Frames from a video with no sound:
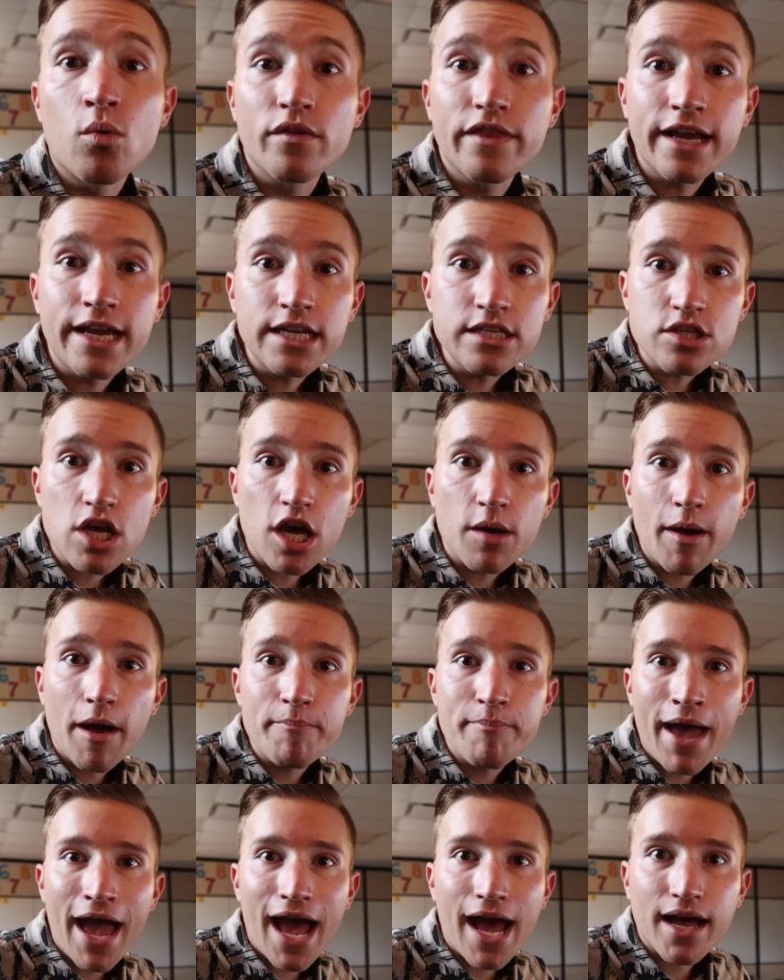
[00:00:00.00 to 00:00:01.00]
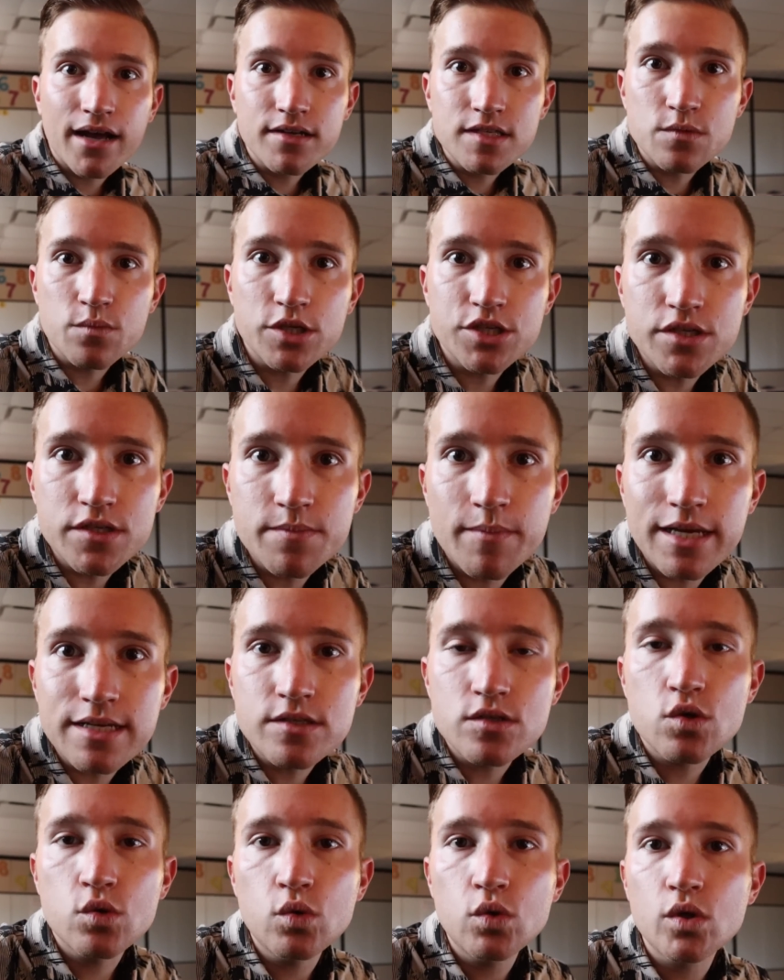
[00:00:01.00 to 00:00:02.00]
We're then going to talk about PACS, which is my
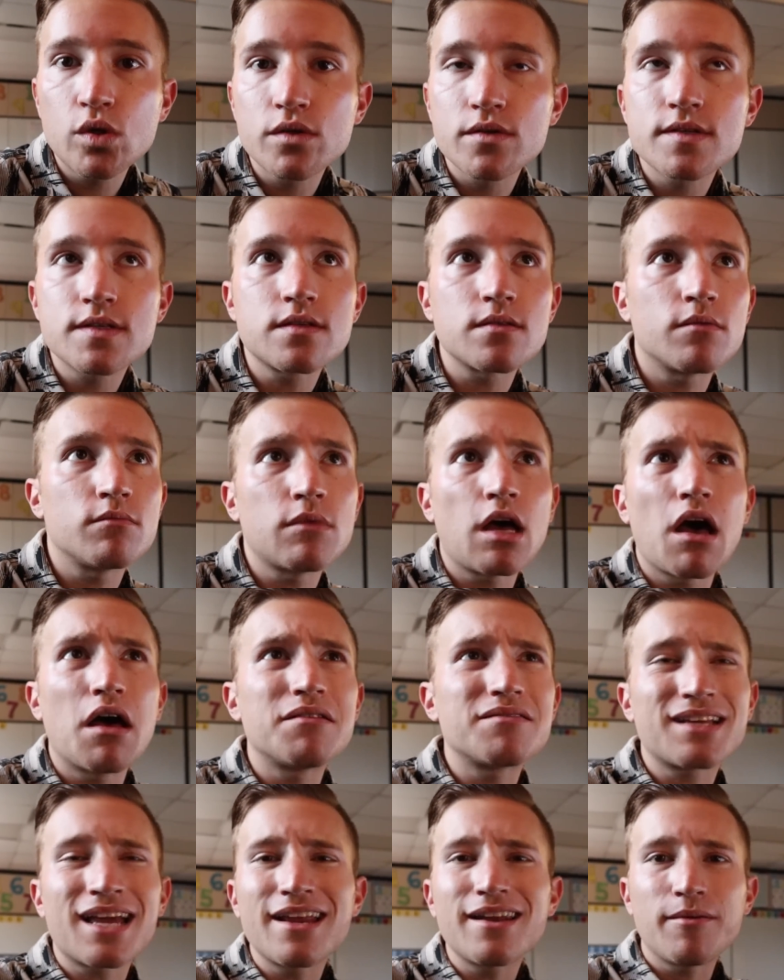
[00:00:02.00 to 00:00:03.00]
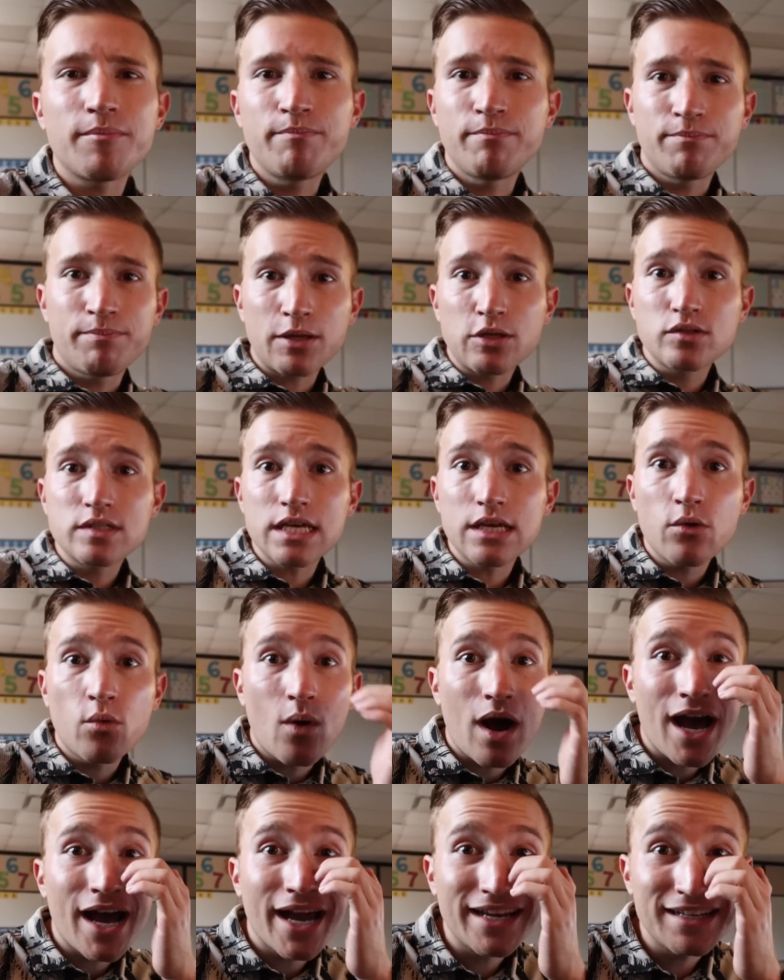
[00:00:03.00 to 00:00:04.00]
school's kind of
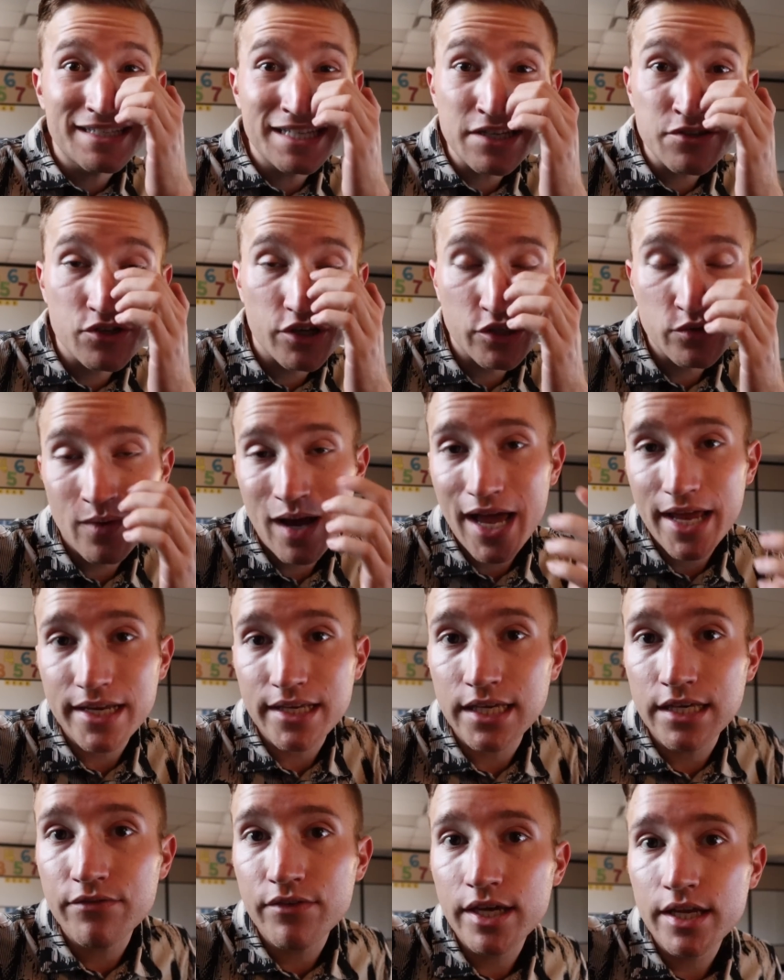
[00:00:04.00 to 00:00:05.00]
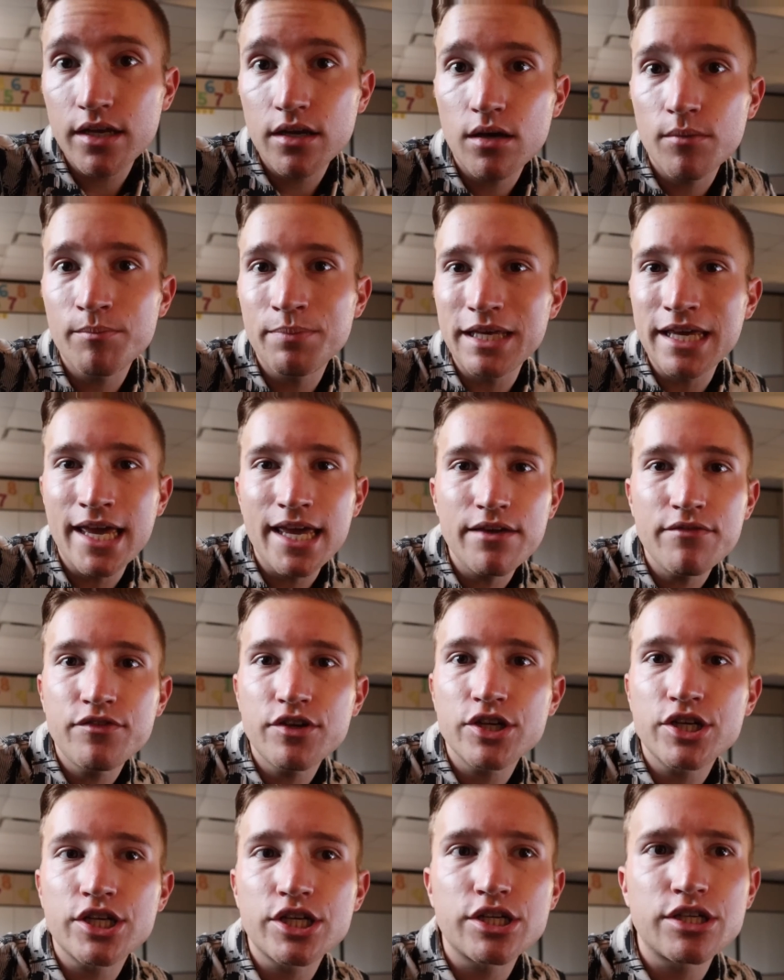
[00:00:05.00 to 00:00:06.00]
building-wide, district-wide even,
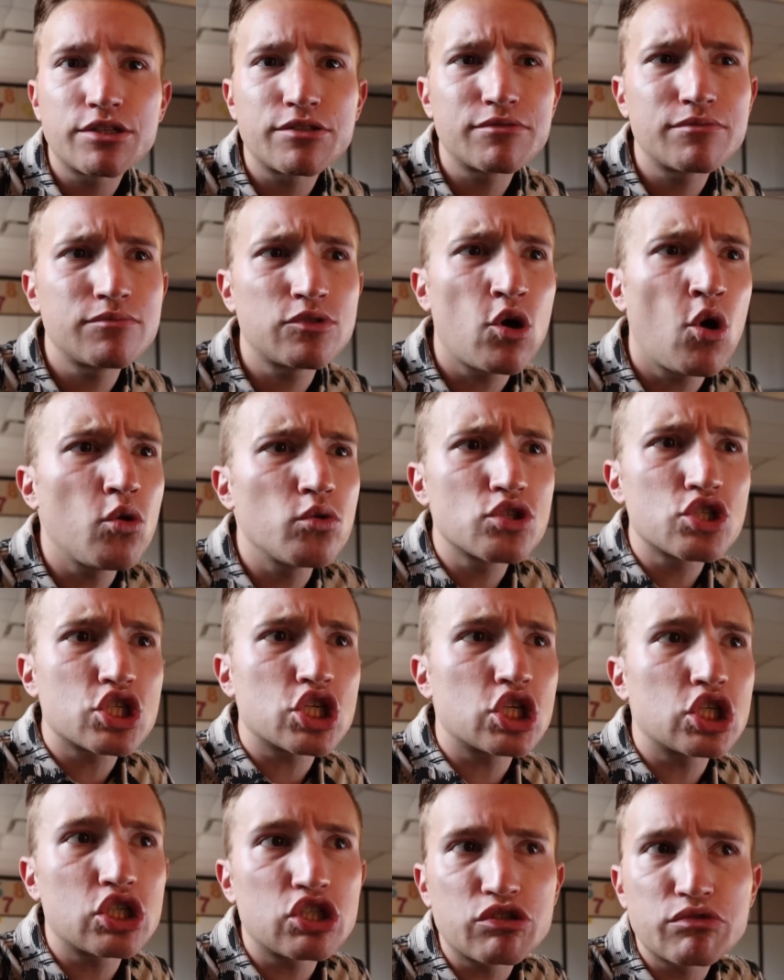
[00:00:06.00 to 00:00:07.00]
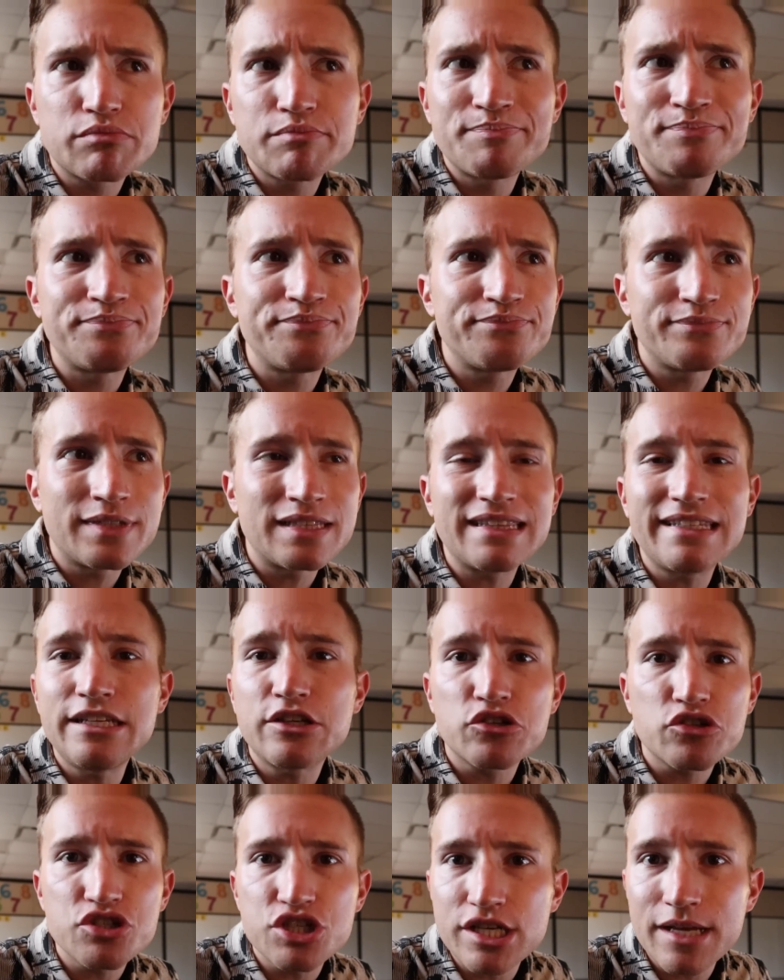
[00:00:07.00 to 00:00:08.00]
behavior, culture,
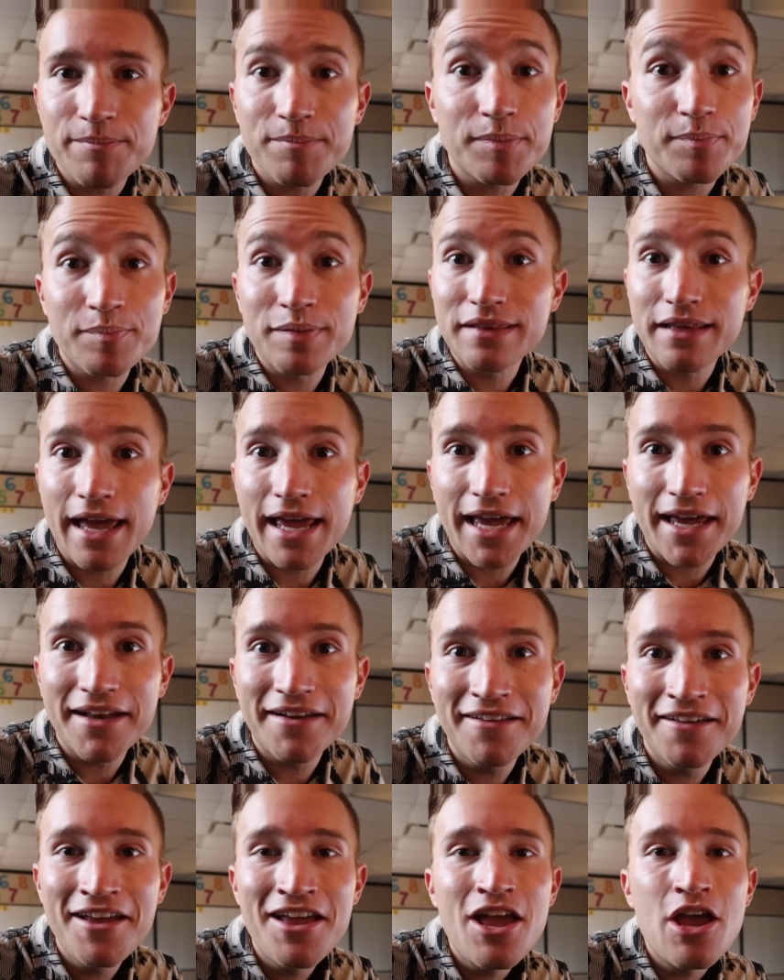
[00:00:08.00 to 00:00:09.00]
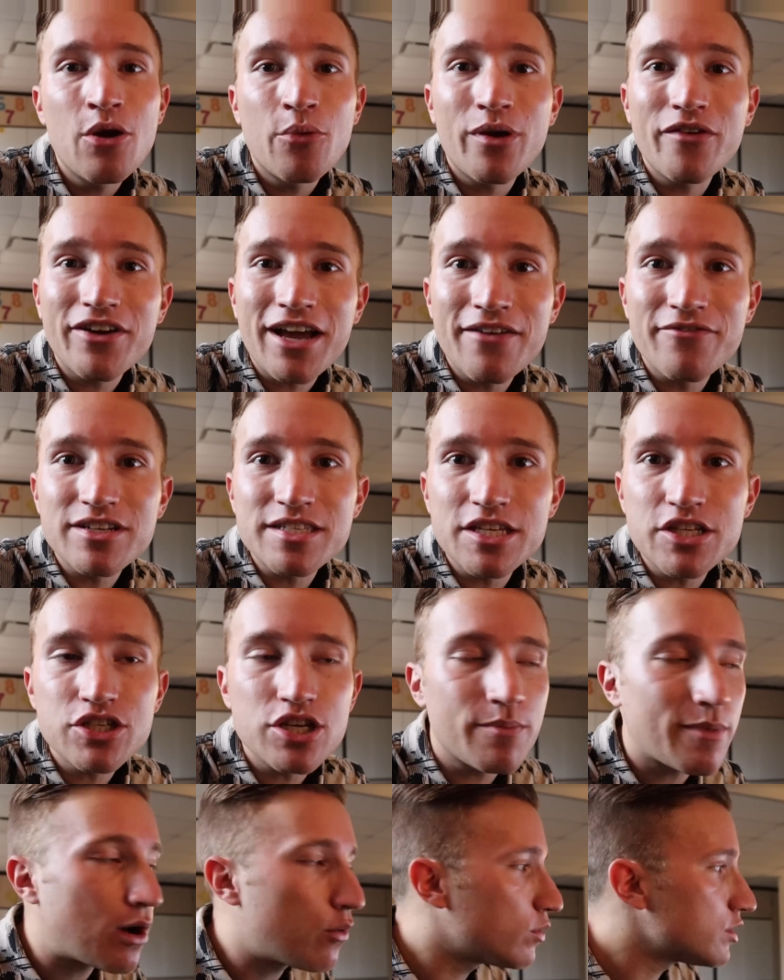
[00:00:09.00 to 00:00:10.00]
leadership plan. We have a
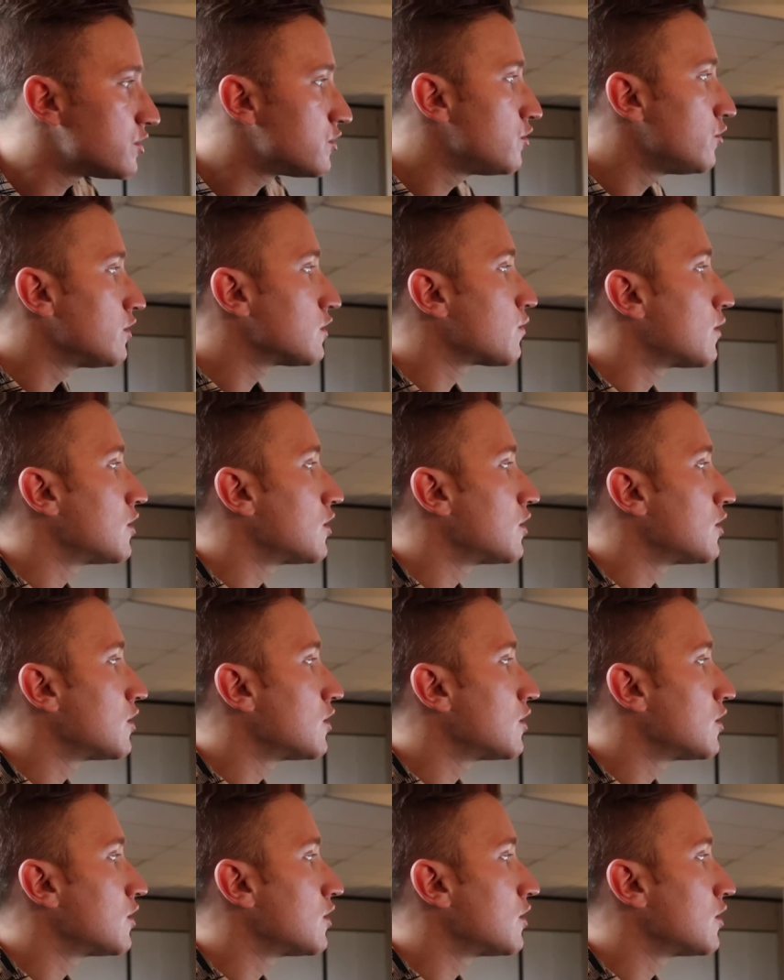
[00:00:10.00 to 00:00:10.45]
conversation about what students